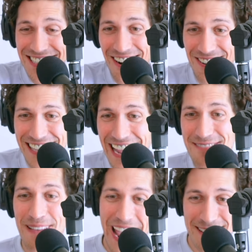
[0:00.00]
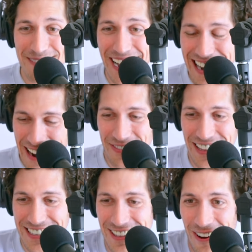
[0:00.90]
Jo was getting paid by
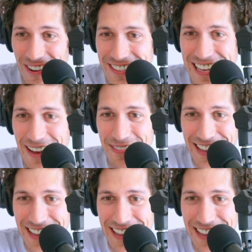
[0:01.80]
Netflix the whole time.